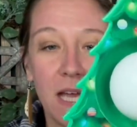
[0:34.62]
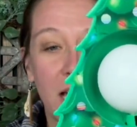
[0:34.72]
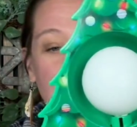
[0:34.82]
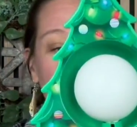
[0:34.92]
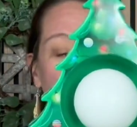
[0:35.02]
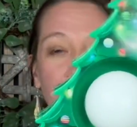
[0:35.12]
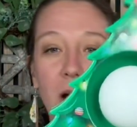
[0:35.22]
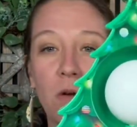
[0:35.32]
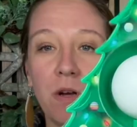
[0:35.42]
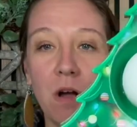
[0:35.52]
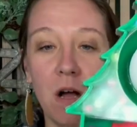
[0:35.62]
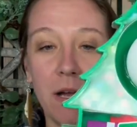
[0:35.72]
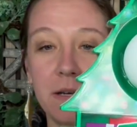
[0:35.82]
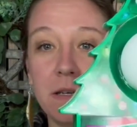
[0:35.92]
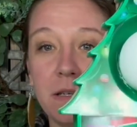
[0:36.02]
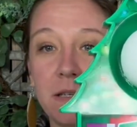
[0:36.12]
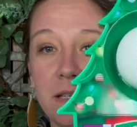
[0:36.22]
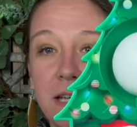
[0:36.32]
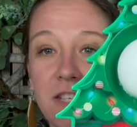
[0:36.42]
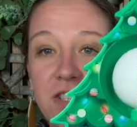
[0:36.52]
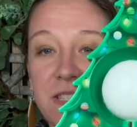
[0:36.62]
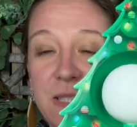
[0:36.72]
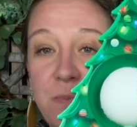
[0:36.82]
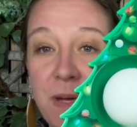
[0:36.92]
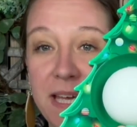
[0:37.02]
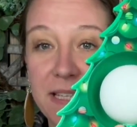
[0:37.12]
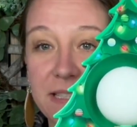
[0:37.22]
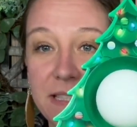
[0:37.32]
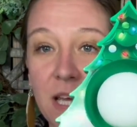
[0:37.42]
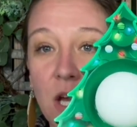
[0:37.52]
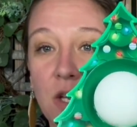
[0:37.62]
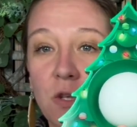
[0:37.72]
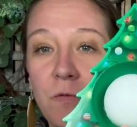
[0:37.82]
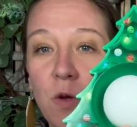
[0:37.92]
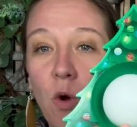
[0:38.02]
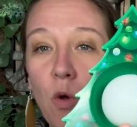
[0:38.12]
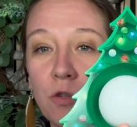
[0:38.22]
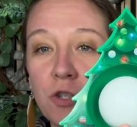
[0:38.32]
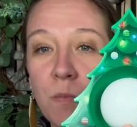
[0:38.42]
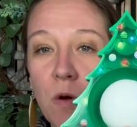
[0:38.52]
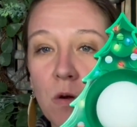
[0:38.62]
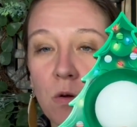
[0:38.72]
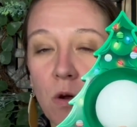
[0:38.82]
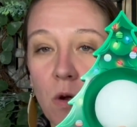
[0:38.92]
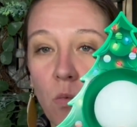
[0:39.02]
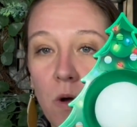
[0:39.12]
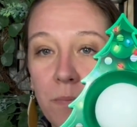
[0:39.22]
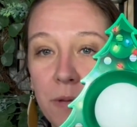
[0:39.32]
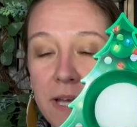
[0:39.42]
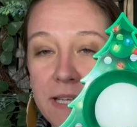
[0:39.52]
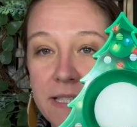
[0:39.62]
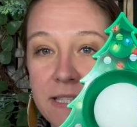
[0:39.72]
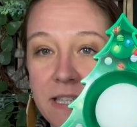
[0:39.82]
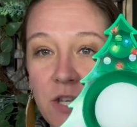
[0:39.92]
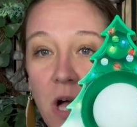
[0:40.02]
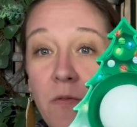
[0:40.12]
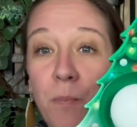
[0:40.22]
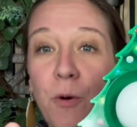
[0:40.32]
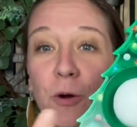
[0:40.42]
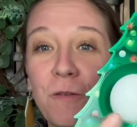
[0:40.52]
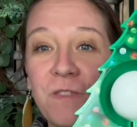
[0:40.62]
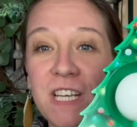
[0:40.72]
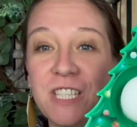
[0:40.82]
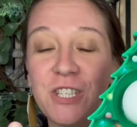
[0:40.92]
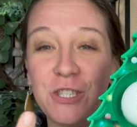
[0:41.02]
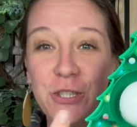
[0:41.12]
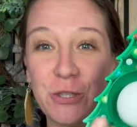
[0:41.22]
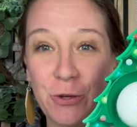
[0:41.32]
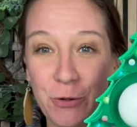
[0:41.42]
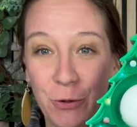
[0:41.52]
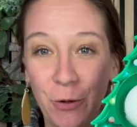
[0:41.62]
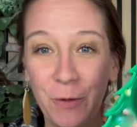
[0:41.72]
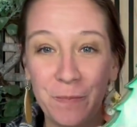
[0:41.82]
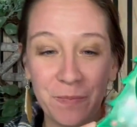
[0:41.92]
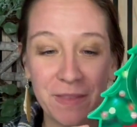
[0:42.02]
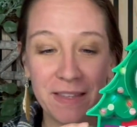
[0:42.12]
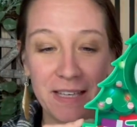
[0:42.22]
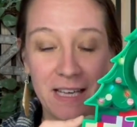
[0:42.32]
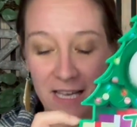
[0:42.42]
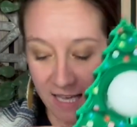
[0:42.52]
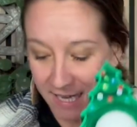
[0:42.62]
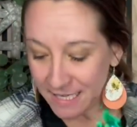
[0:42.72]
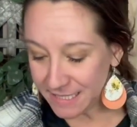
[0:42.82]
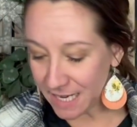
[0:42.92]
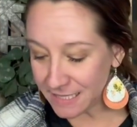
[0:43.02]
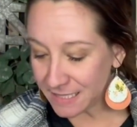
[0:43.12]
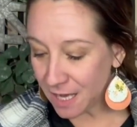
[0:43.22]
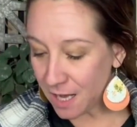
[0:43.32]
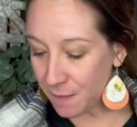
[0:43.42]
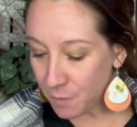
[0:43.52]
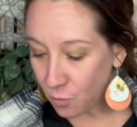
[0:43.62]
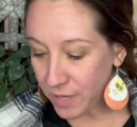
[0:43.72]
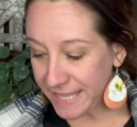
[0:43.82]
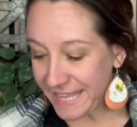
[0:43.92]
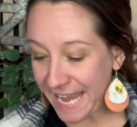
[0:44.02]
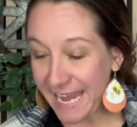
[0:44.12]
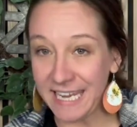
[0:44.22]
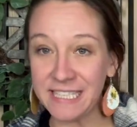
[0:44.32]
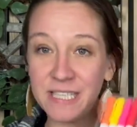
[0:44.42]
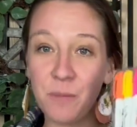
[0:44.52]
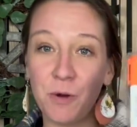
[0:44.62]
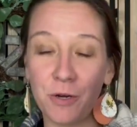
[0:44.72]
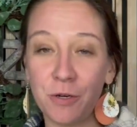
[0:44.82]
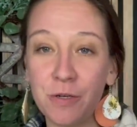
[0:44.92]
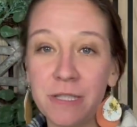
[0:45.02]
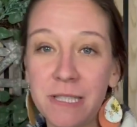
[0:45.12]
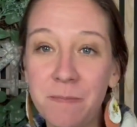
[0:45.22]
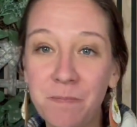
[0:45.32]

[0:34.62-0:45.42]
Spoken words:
And then when you power it on, it just spins. So if you hold your marker in one place, then you'll have a perfect circle. It does come with 8 markers,